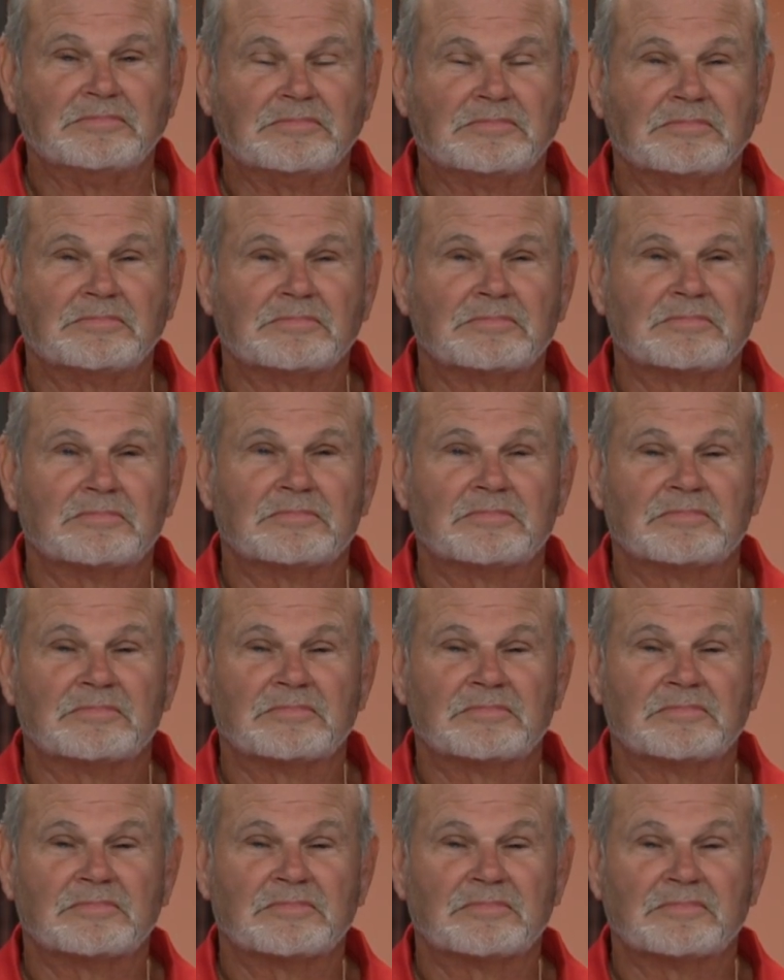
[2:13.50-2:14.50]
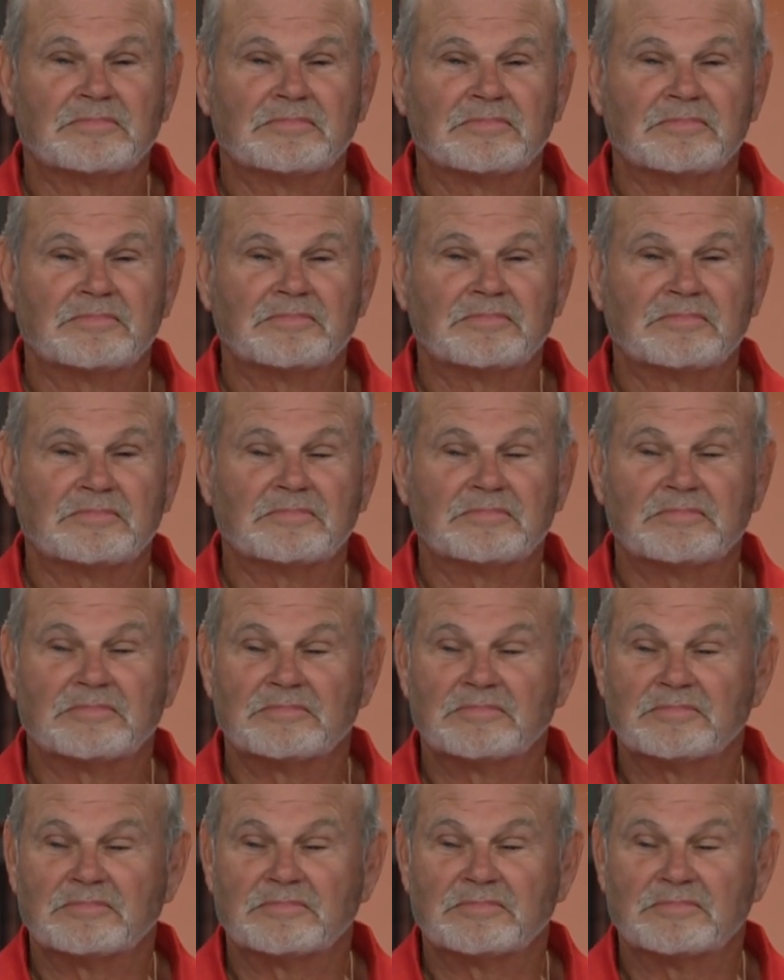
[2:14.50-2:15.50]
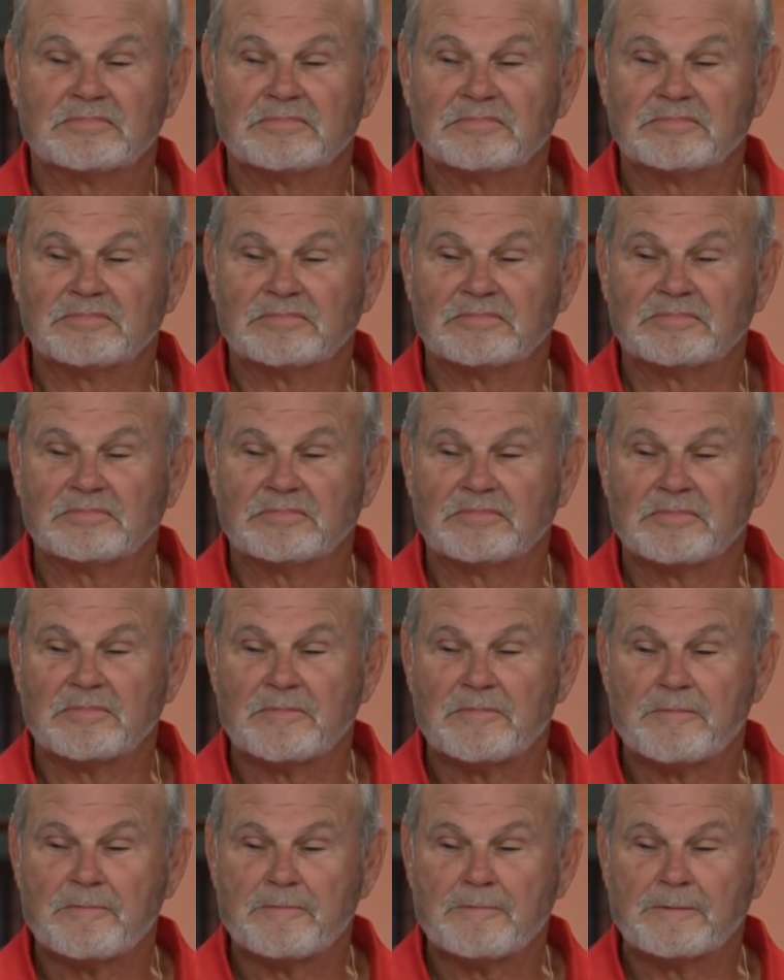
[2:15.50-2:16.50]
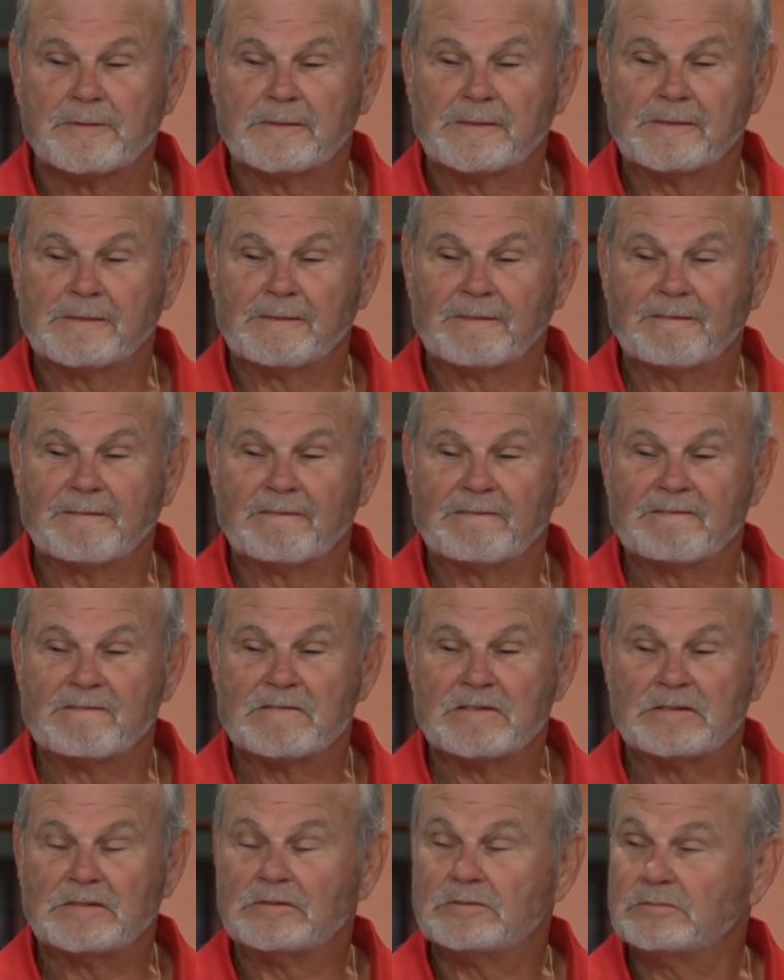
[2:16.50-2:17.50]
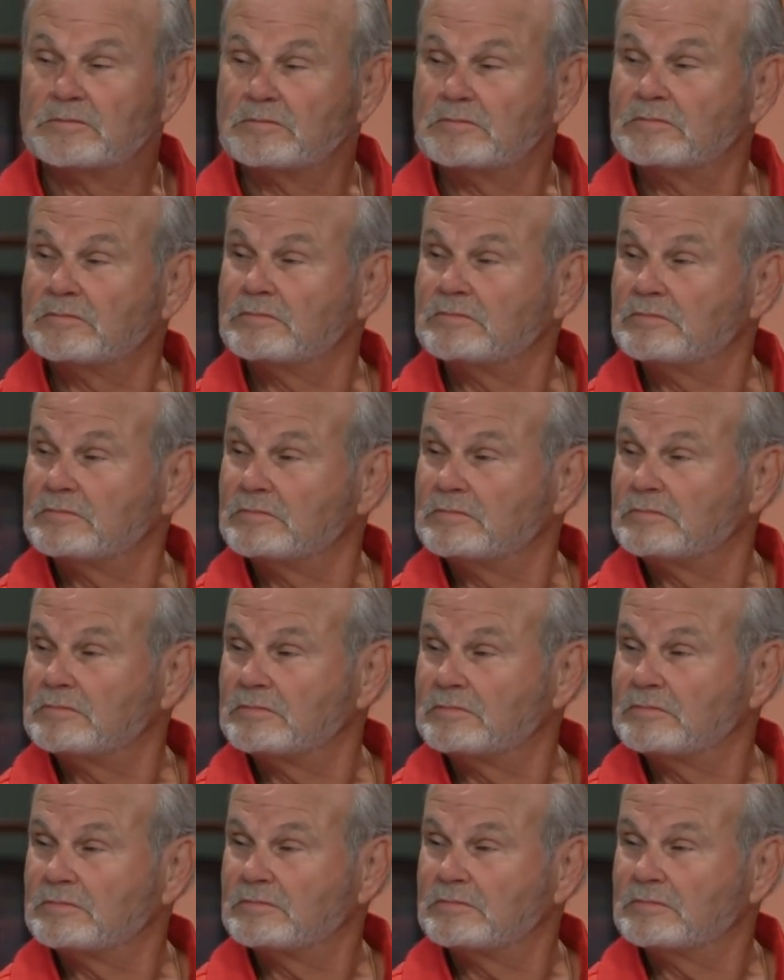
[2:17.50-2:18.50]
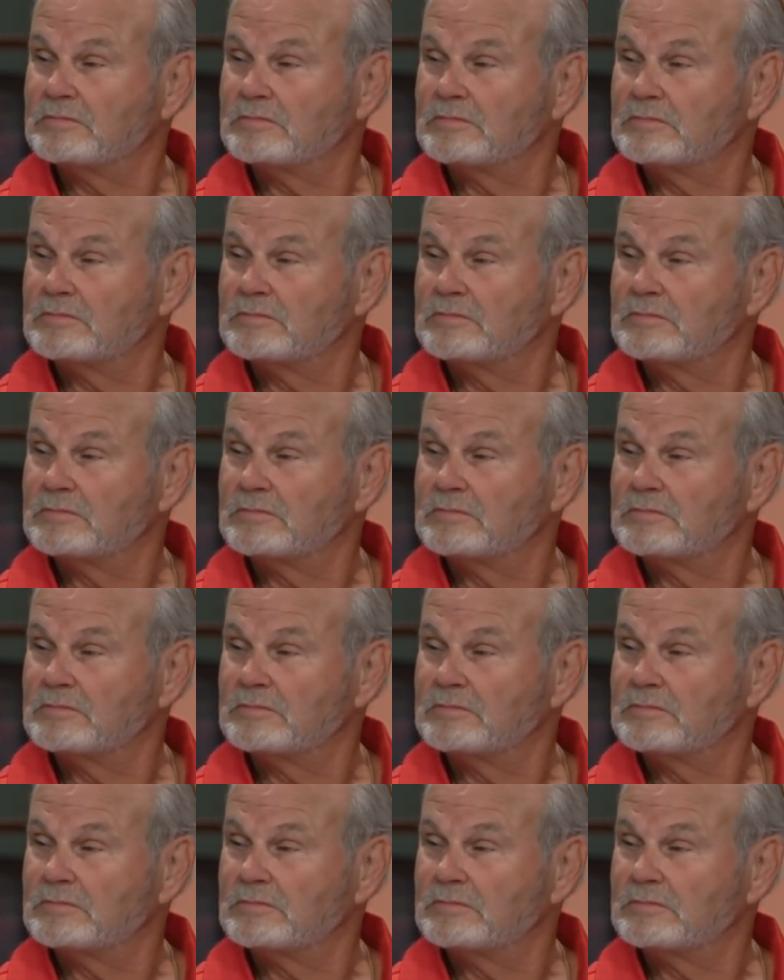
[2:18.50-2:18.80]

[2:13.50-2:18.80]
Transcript: (silent)